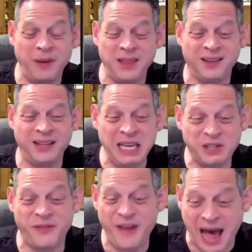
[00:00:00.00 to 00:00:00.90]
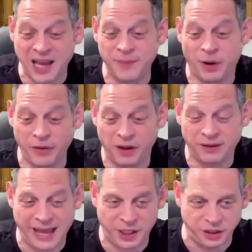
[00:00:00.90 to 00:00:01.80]
the least valuable in the
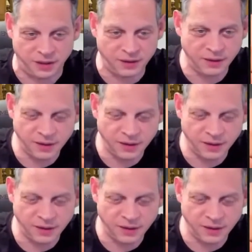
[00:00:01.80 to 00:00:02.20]
collection,